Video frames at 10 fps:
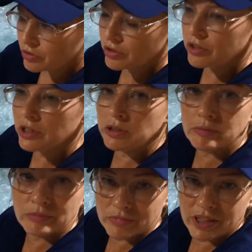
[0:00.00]
can then
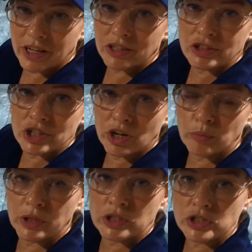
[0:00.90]
gauge how
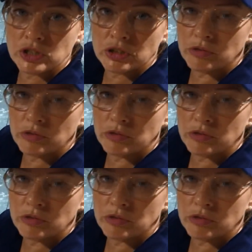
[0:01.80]
much